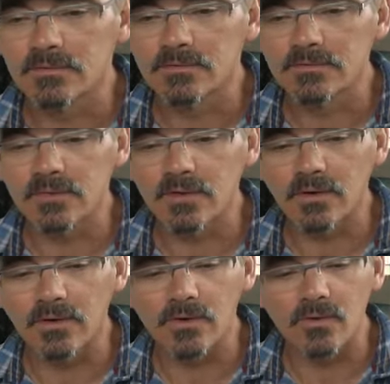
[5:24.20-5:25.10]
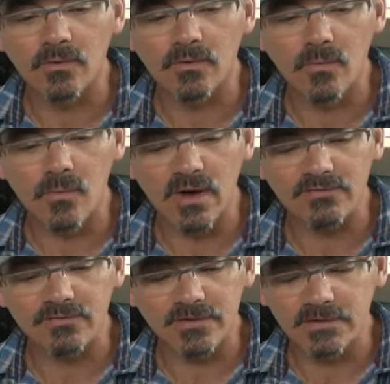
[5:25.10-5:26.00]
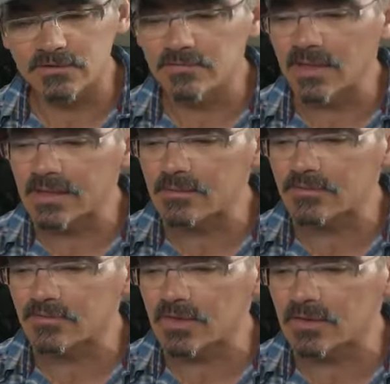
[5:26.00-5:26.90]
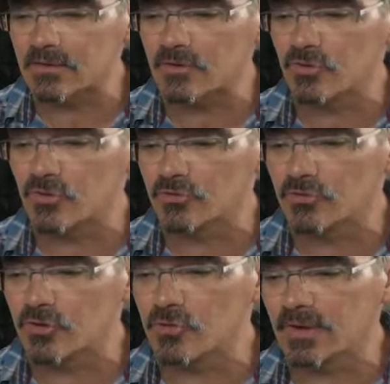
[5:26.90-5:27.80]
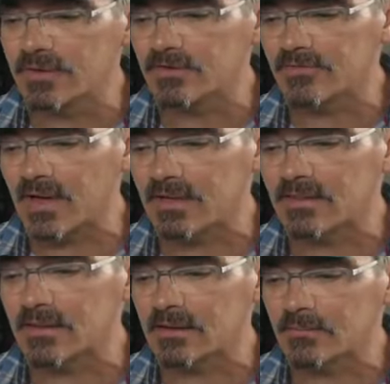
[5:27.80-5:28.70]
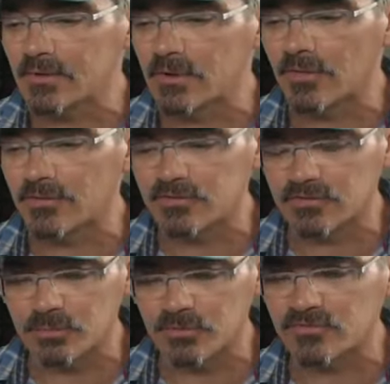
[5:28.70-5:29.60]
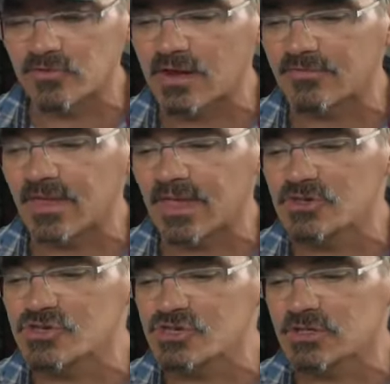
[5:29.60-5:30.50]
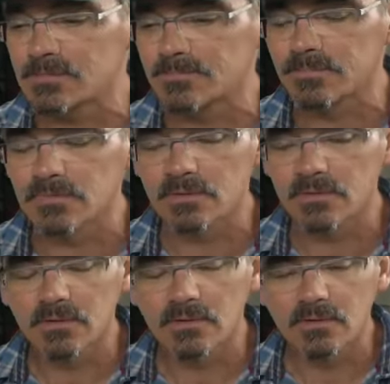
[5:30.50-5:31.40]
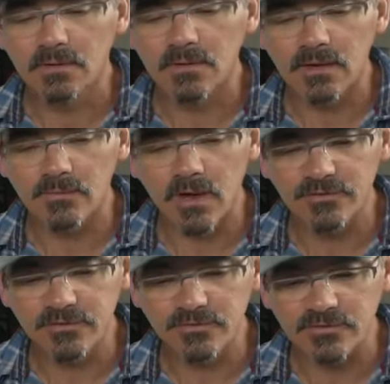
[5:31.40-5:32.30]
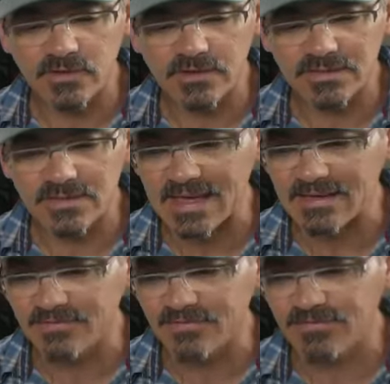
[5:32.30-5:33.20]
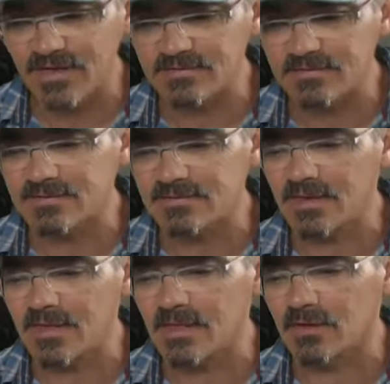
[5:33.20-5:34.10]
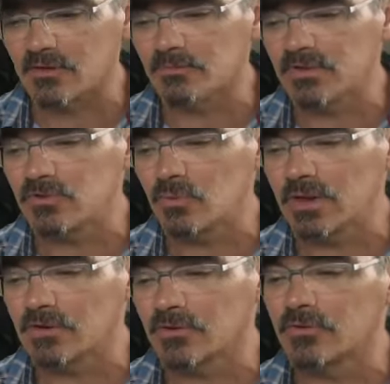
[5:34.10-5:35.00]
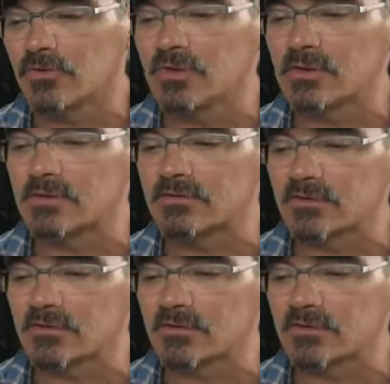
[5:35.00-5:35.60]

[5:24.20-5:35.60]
So, what figurative language can you do you identify there? We know there's personification, and we also see like pheasants held between her knees.